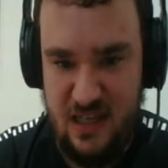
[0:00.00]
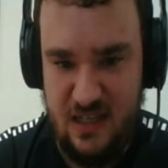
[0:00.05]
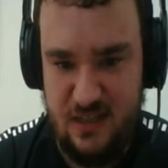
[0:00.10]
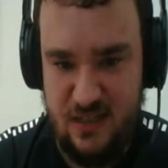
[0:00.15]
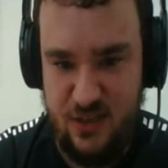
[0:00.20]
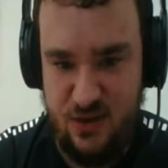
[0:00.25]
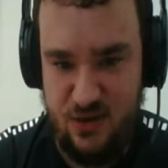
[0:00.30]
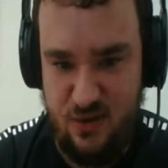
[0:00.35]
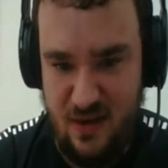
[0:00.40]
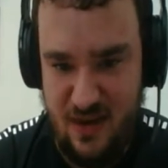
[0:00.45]

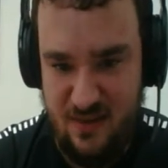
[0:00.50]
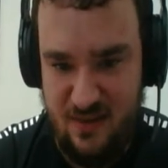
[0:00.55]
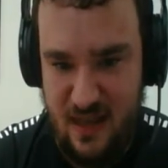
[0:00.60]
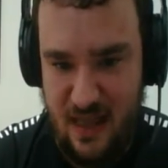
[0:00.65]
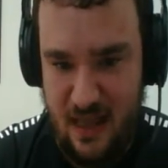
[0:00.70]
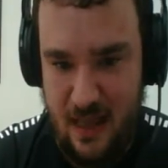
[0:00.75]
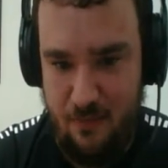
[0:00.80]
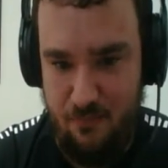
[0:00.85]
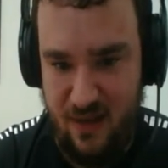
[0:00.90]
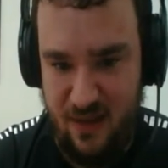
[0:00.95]
stress
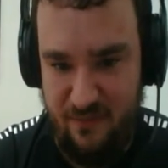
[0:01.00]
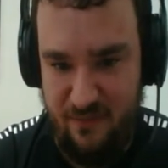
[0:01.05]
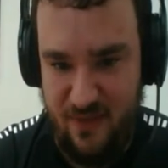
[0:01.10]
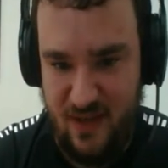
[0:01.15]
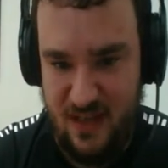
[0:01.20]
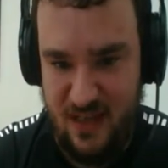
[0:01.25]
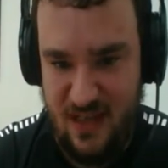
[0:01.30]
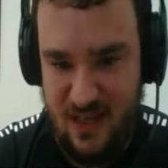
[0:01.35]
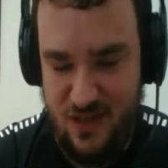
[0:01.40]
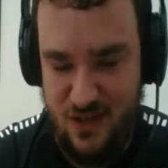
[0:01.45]

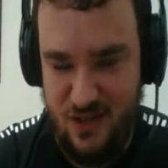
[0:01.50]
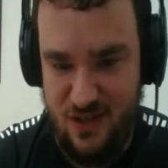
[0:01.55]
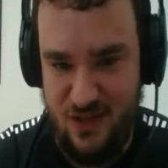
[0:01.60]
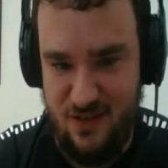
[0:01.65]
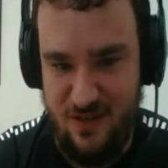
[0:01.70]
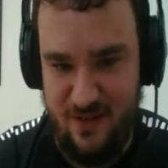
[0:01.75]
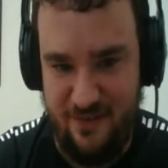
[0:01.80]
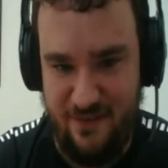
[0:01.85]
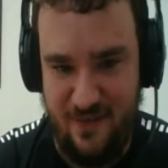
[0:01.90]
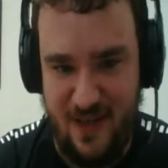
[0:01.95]
amplification
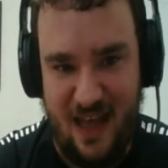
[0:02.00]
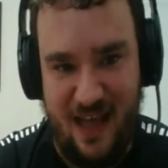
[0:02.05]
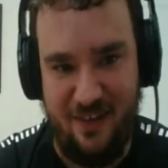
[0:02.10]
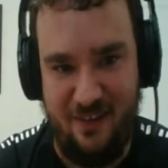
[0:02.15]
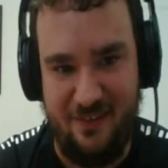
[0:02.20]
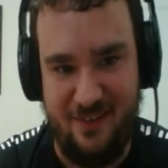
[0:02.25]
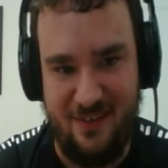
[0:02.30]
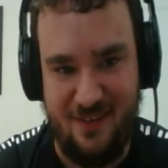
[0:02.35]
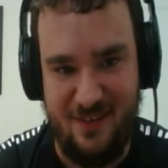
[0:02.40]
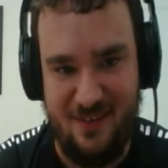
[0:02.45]

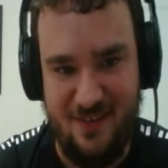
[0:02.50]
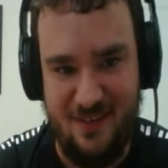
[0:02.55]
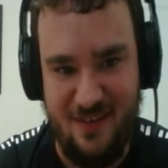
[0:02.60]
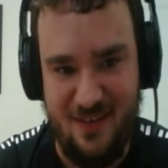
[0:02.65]
device.